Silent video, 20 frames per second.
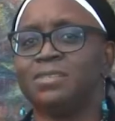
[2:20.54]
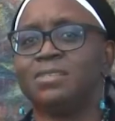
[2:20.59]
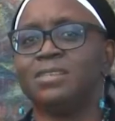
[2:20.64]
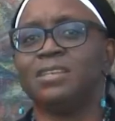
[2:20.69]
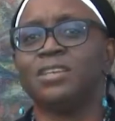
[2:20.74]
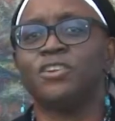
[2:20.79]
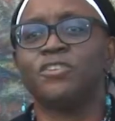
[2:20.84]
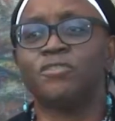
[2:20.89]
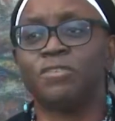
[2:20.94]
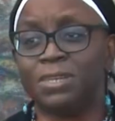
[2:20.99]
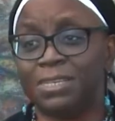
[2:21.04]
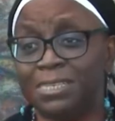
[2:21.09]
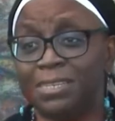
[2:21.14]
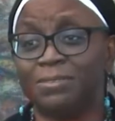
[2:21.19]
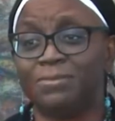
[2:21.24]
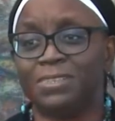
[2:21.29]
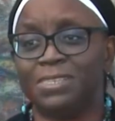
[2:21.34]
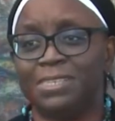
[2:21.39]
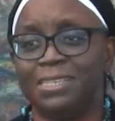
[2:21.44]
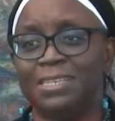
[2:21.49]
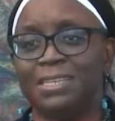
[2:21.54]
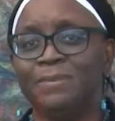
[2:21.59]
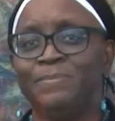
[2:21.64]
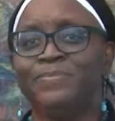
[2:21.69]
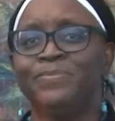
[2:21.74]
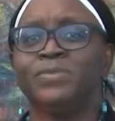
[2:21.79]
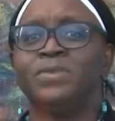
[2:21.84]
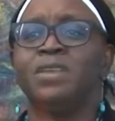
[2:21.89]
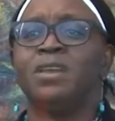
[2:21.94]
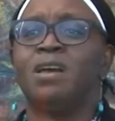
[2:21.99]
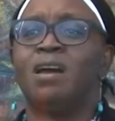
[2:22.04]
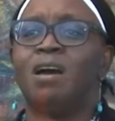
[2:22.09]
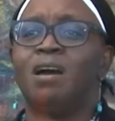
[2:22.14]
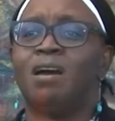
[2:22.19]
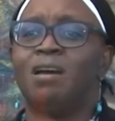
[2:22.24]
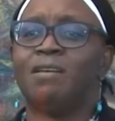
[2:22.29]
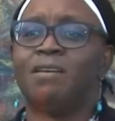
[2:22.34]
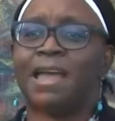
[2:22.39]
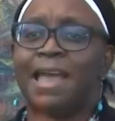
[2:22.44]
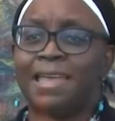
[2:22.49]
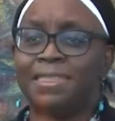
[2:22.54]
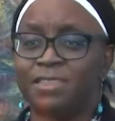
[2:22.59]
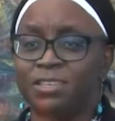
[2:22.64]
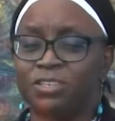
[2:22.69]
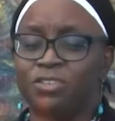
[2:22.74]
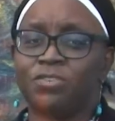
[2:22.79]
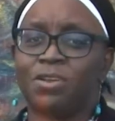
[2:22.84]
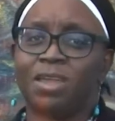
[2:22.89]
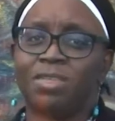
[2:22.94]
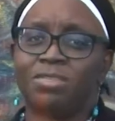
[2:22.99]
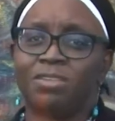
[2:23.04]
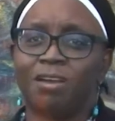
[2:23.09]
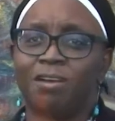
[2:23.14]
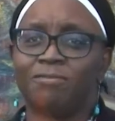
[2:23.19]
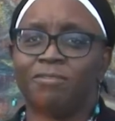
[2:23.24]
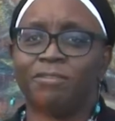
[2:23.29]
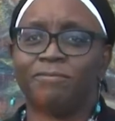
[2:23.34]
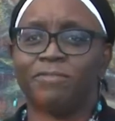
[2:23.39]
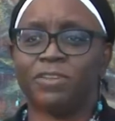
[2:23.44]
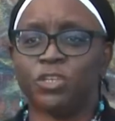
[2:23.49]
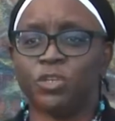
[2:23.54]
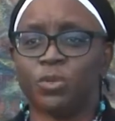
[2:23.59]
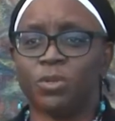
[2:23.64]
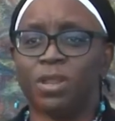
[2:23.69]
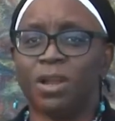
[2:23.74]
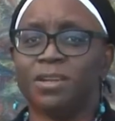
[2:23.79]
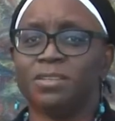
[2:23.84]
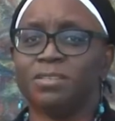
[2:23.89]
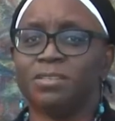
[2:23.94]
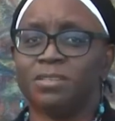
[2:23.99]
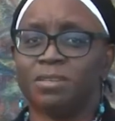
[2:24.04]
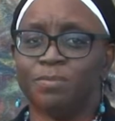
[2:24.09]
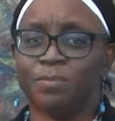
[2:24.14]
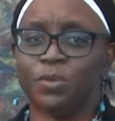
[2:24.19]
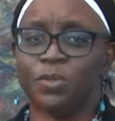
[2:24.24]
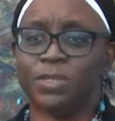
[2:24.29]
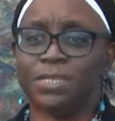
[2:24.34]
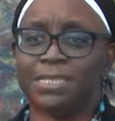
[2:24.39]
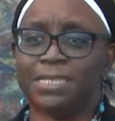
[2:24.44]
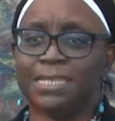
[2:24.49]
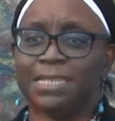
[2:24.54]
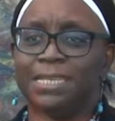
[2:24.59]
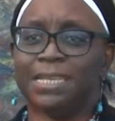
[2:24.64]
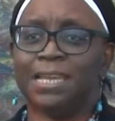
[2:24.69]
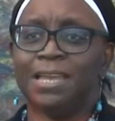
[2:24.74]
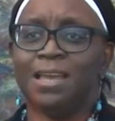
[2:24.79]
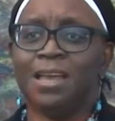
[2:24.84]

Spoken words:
the creativity and the strength of our visual arts community.